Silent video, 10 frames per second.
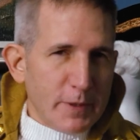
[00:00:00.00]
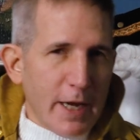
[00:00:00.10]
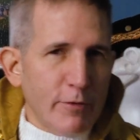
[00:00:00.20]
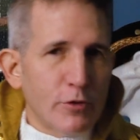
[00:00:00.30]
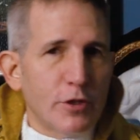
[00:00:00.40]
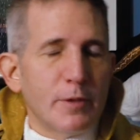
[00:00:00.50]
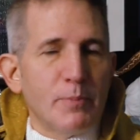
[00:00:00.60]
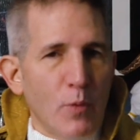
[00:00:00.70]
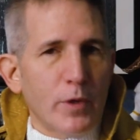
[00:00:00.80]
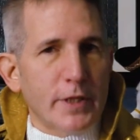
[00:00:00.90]
Never to the
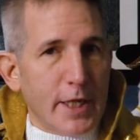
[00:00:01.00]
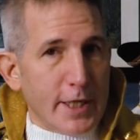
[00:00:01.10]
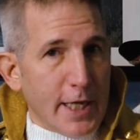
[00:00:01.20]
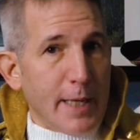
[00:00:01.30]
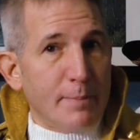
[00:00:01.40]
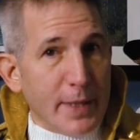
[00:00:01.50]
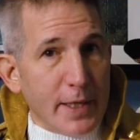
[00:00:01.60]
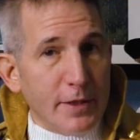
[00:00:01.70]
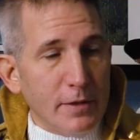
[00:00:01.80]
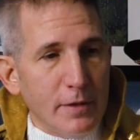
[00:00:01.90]
point that it had
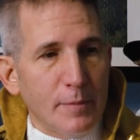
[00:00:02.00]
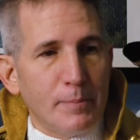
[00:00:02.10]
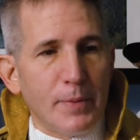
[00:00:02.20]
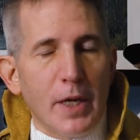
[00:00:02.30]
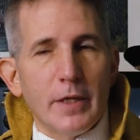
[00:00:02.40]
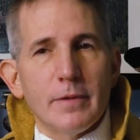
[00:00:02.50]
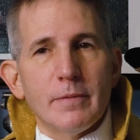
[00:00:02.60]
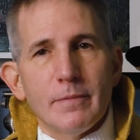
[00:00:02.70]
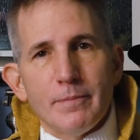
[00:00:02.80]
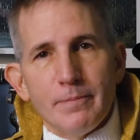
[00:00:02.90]
been,
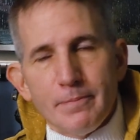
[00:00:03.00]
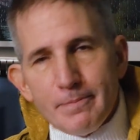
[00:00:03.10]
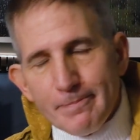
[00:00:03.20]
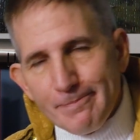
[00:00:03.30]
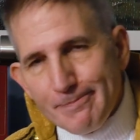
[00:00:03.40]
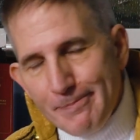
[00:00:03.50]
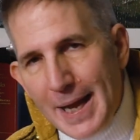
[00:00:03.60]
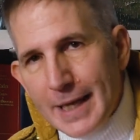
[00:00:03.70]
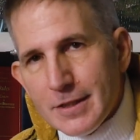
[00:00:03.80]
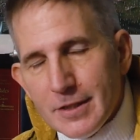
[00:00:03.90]
but
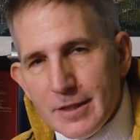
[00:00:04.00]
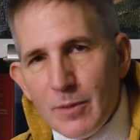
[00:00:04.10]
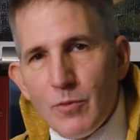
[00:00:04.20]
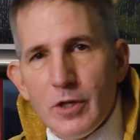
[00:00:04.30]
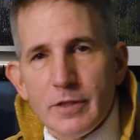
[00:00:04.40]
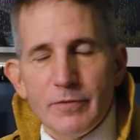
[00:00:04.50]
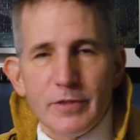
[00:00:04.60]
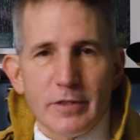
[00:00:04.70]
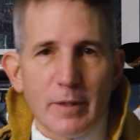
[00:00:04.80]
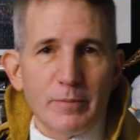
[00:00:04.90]
back to somewhat of
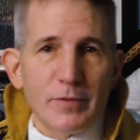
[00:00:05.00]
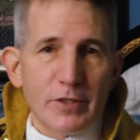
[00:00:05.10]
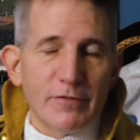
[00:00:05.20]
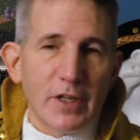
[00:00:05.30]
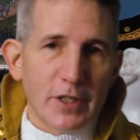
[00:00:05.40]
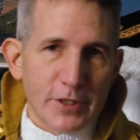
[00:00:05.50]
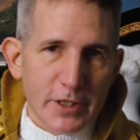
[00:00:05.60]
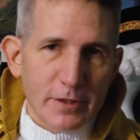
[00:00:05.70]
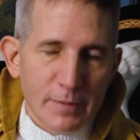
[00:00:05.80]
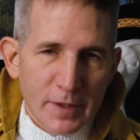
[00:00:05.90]
some
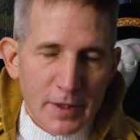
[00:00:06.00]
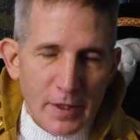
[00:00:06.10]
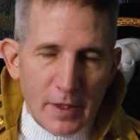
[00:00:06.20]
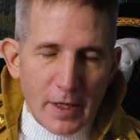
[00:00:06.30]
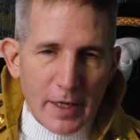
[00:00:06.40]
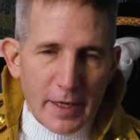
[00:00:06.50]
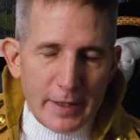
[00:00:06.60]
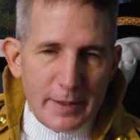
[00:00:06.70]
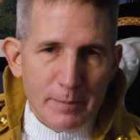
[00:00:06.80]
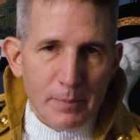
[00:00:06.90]
civility
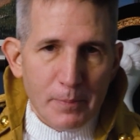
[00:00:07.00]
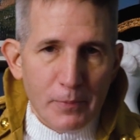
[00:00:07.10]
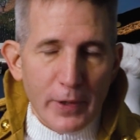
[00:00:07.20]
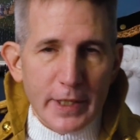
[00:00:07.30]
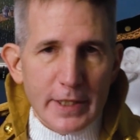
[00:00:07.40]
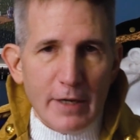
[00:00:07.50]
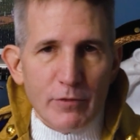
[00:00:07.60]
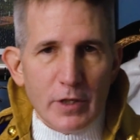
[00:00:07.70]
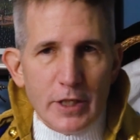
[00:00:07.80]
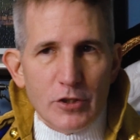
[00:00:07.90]
in bringing that
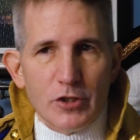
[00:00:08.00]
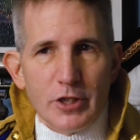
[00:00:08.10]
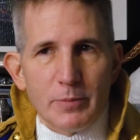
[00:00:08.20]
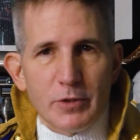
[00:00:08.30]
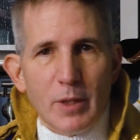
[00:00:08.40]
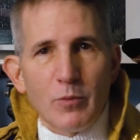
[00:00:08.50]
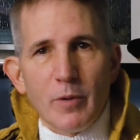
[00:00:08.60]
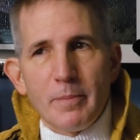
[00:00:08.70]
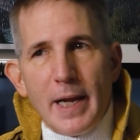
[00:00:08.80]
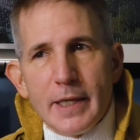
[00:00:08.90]
relationship
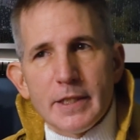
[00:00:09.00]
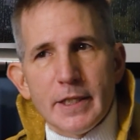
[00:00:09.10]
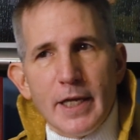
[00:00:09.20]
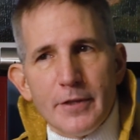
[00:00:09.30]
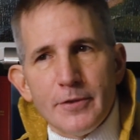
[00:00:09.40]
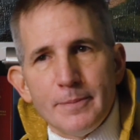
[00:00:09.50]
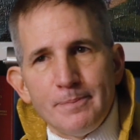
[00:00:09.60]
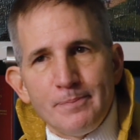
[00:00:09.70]
somewhat back together.